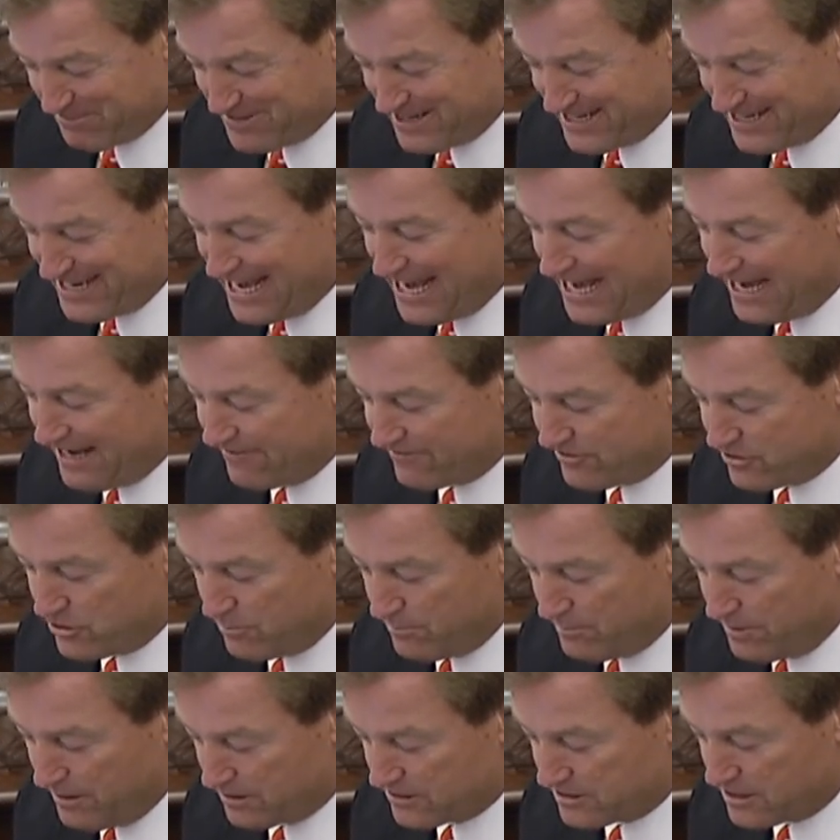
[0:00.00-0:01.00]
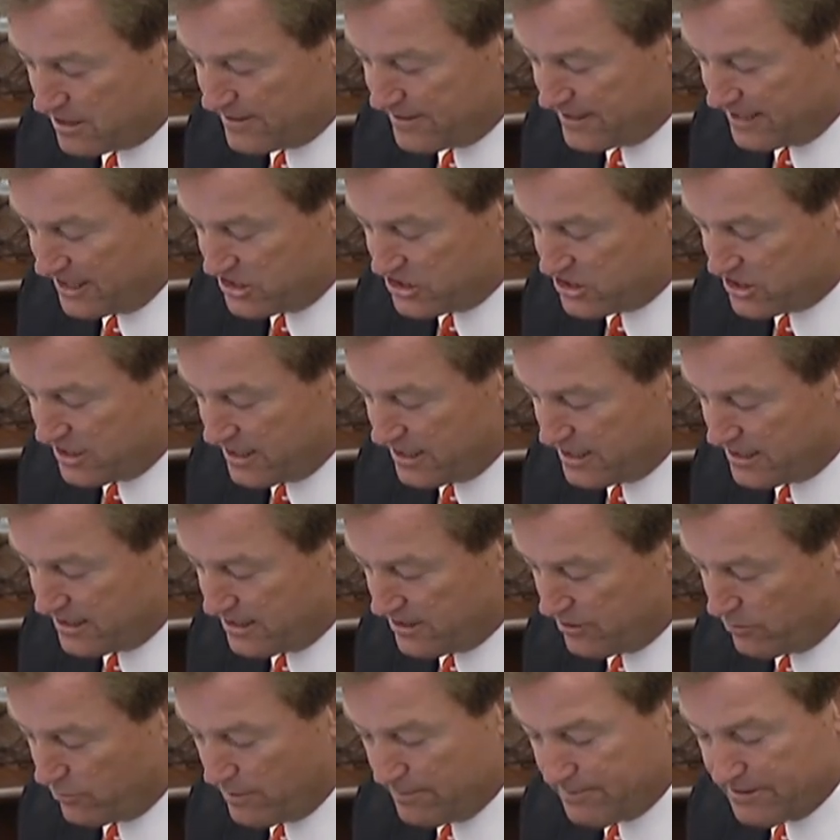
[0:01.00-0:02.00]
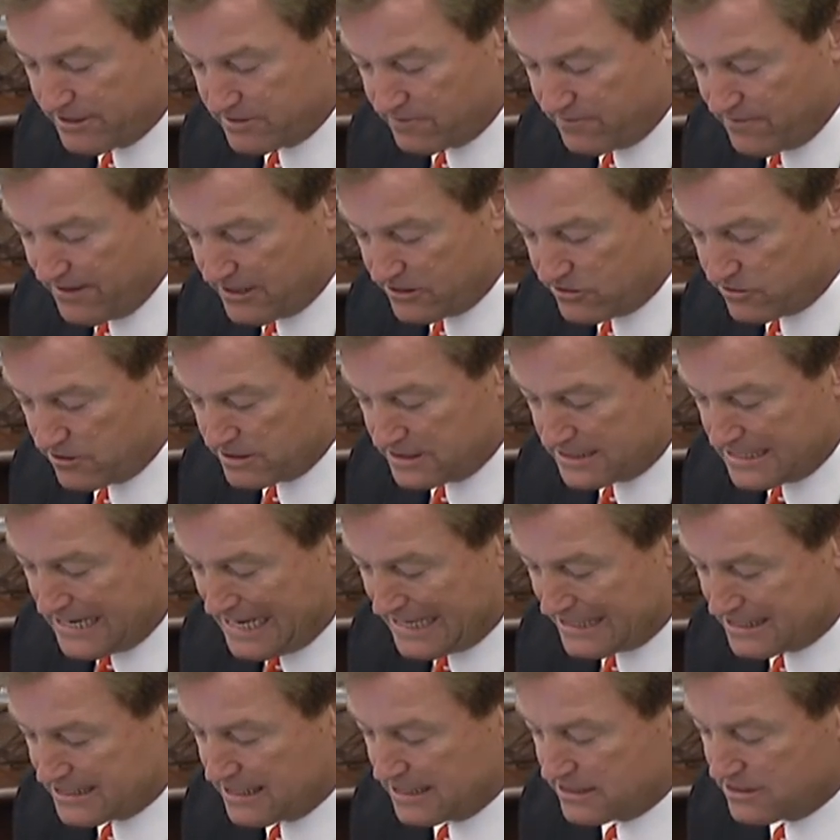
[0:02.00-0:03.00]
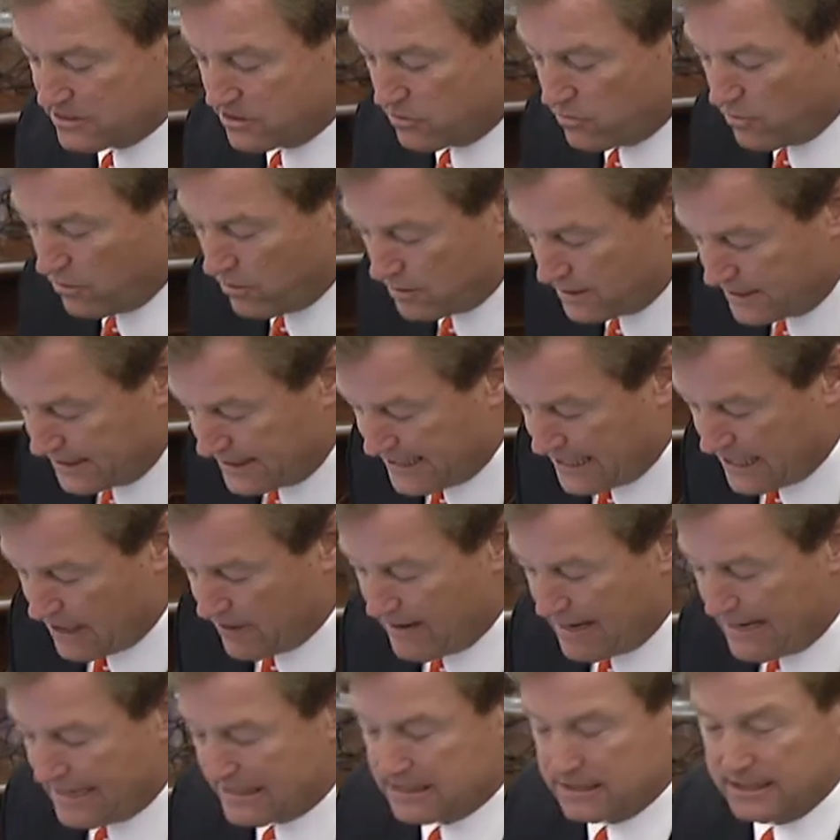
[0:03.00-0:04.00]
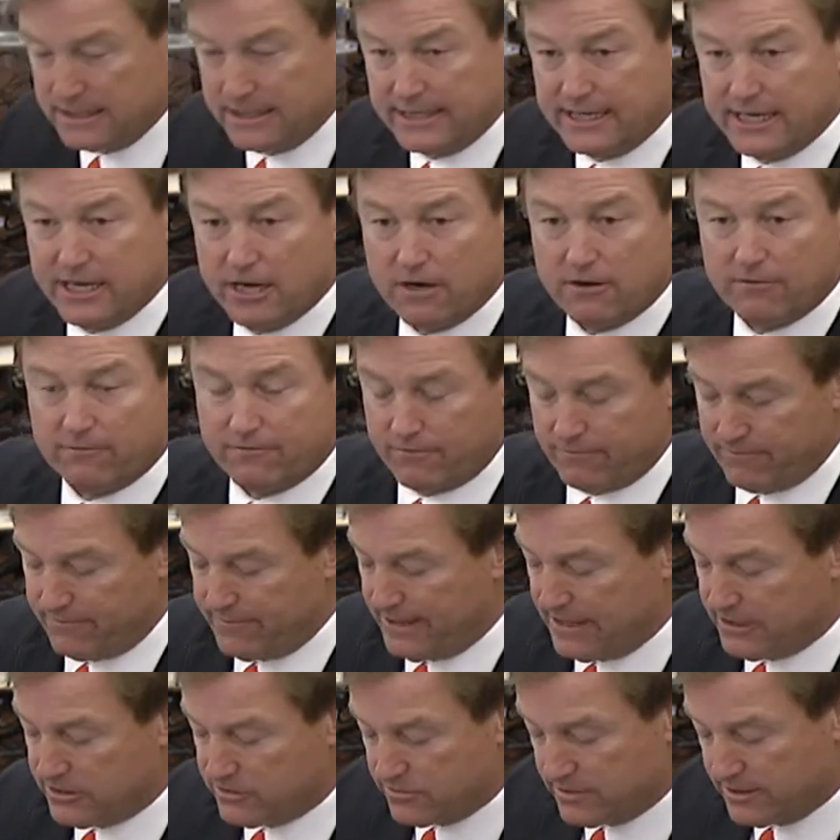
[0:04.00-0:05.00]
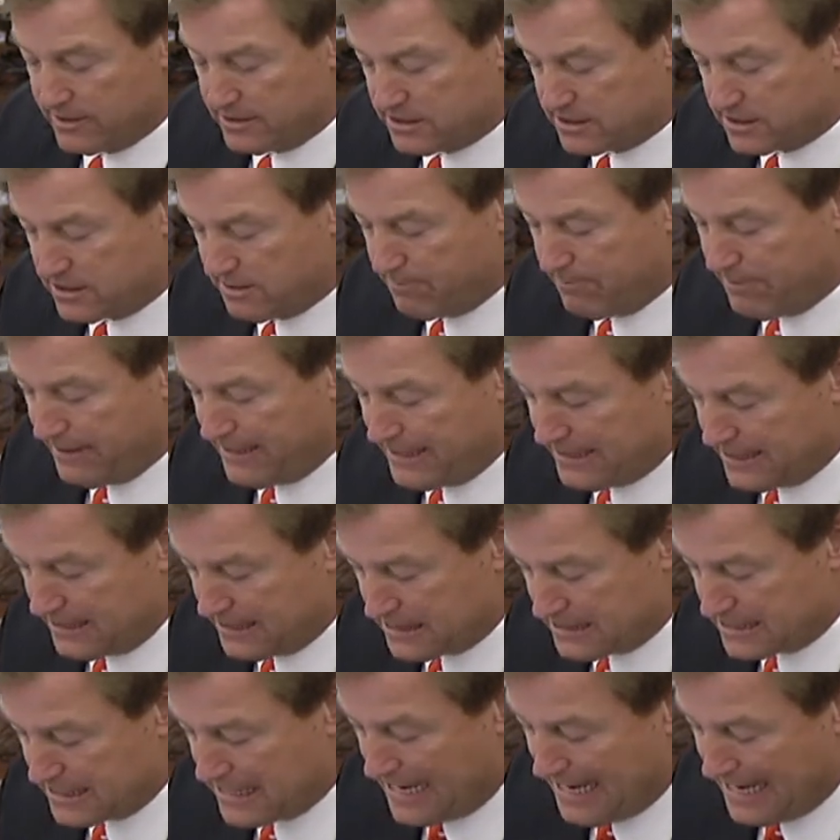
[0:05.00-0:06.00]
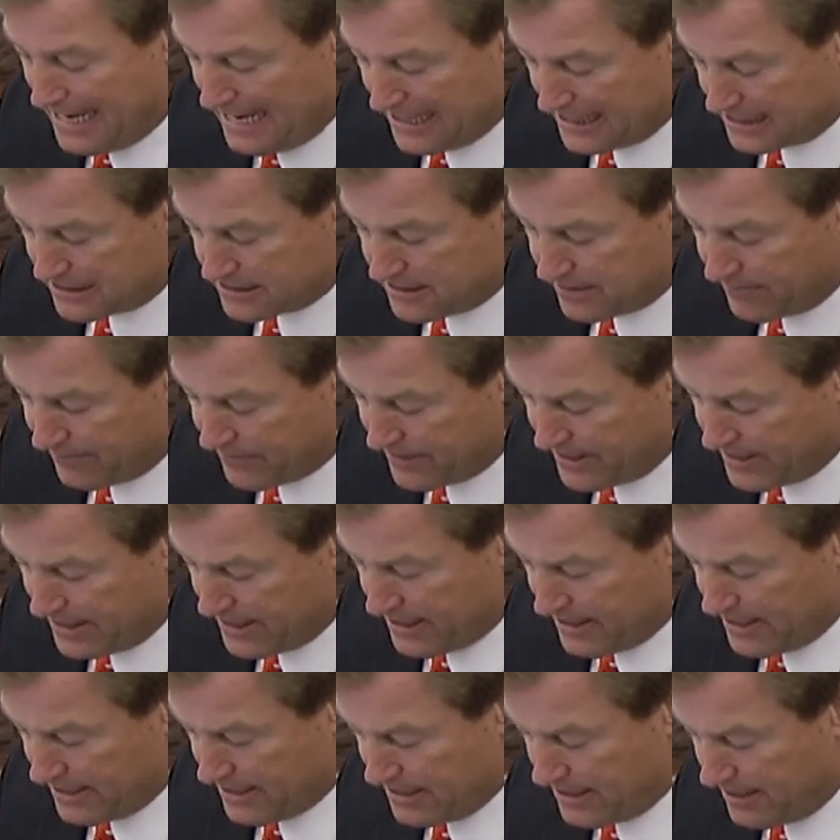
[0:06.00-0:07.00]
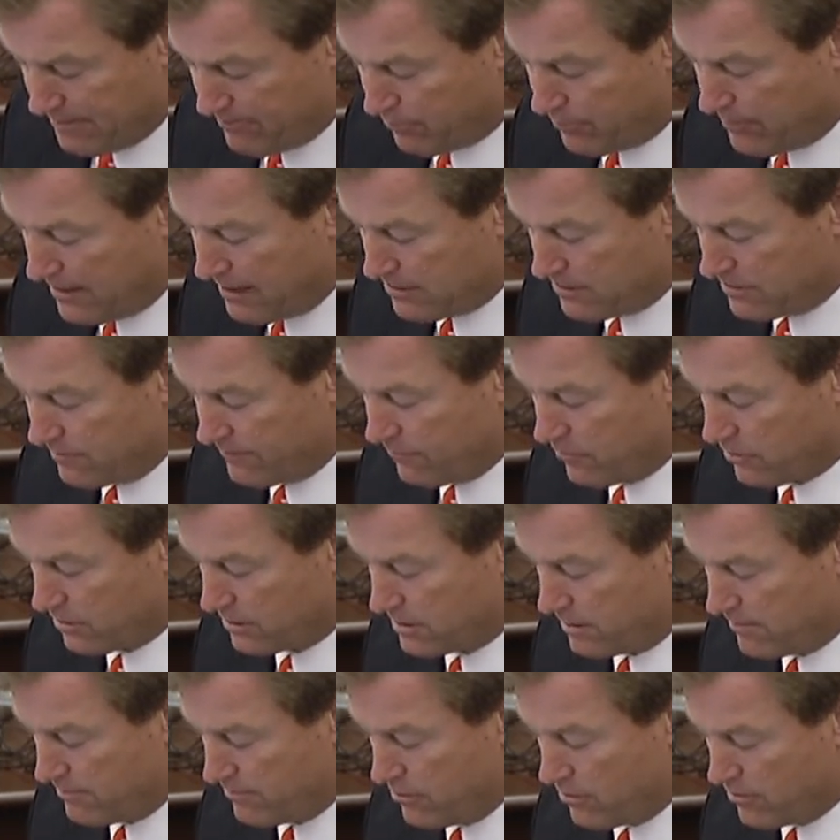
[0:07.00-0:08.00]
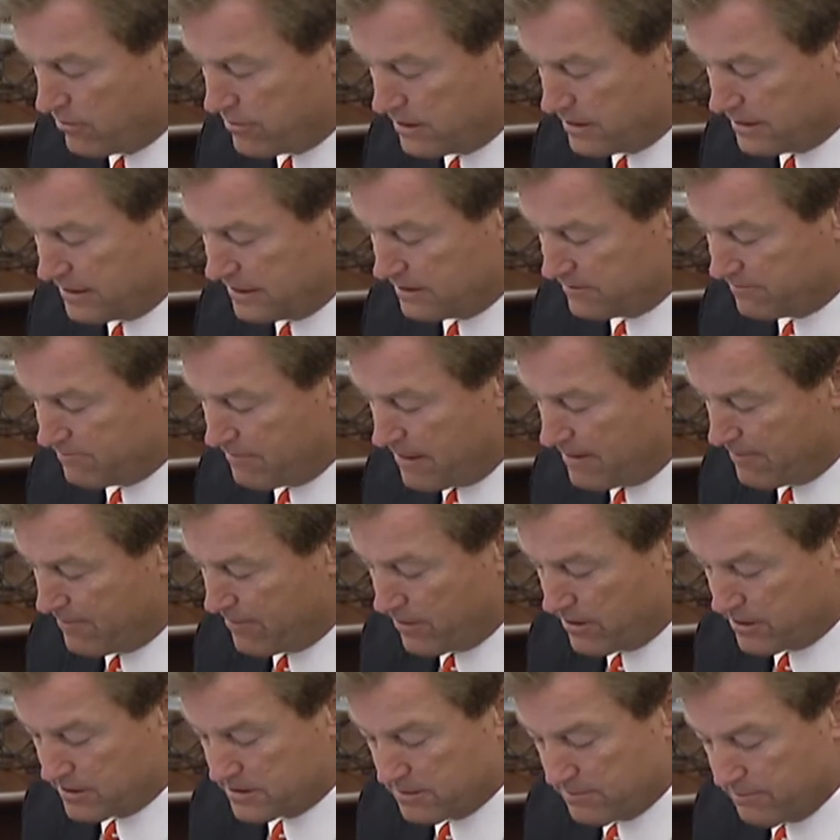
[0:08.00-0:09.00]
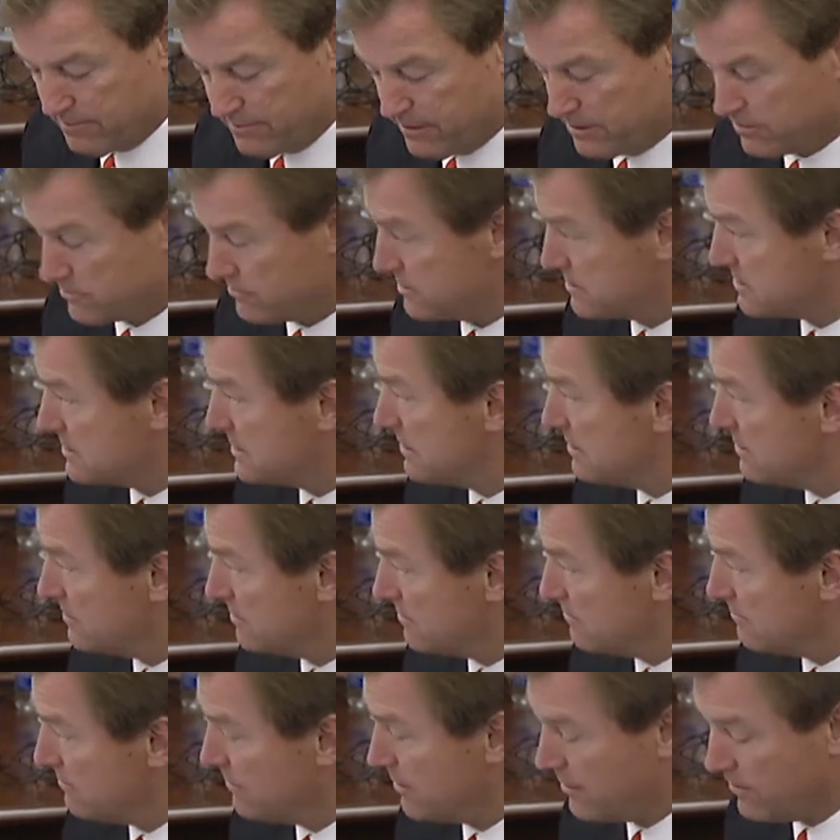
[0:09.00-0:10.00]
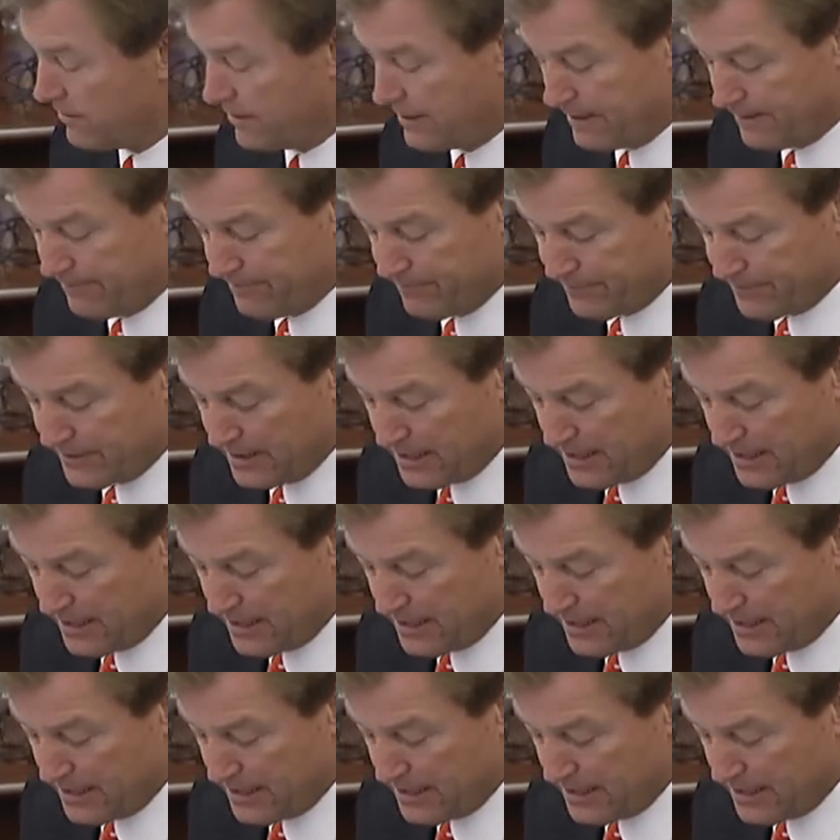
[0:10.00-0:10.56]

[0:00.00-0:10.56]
Today, I have two bills on the agenda, the Women's Veterans Access to Quality Care Act and the Care for Veterans Dependents Act. And I'm proud to have worked on both of these bipartisan bills with Senator Murray